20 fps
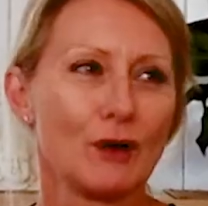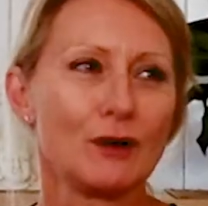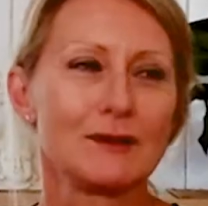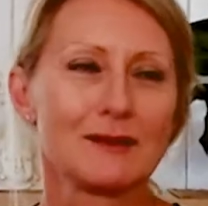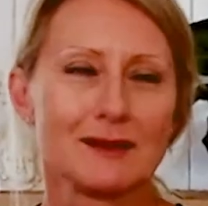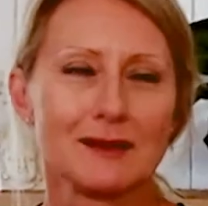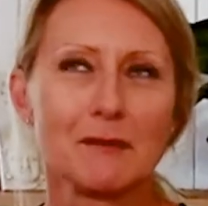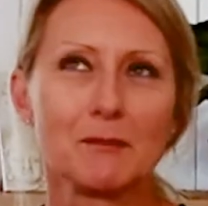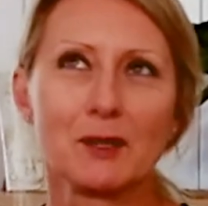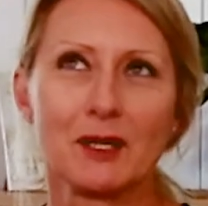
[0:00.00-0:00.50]

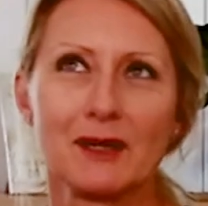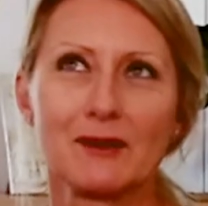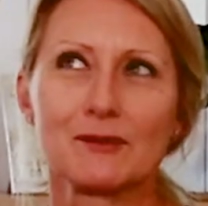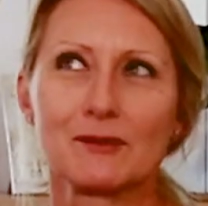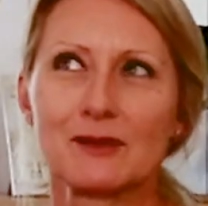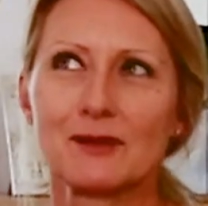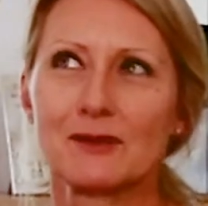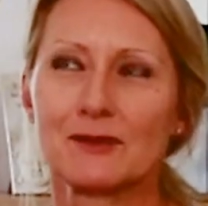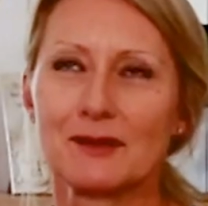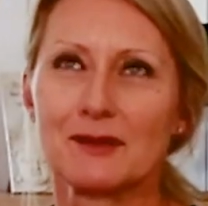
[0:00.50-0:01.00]
someone
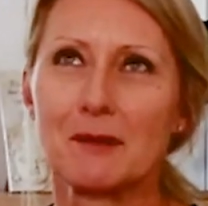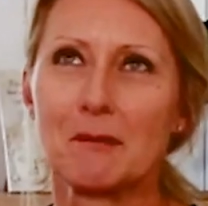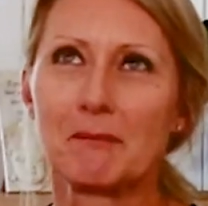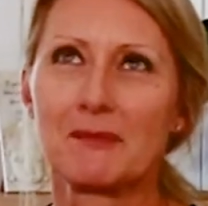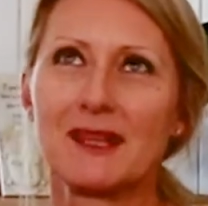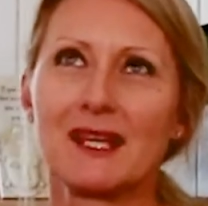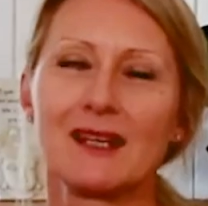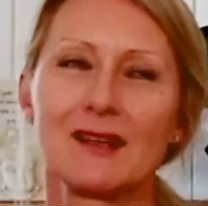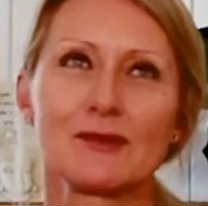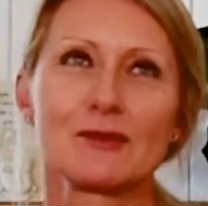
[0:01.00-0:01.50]
else or
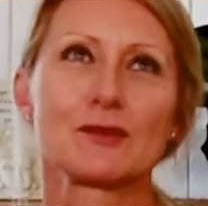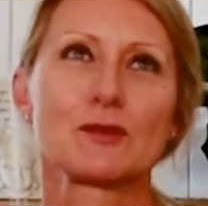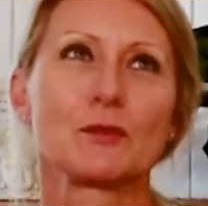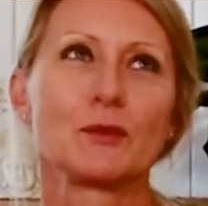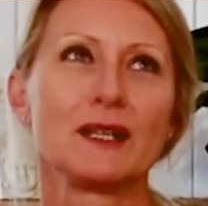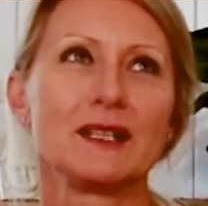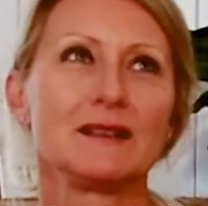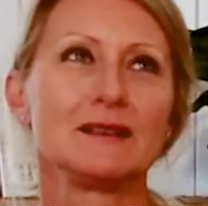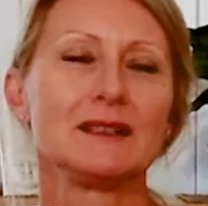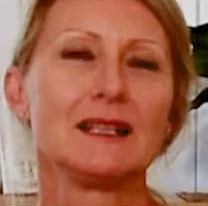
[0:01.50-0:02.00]
something else
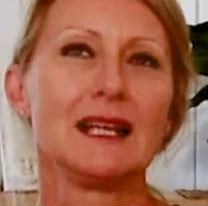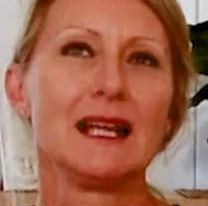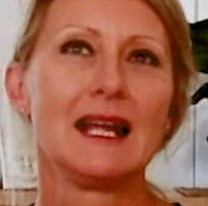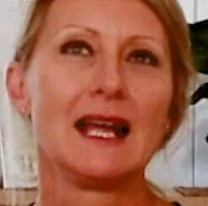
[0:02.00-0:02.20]
will.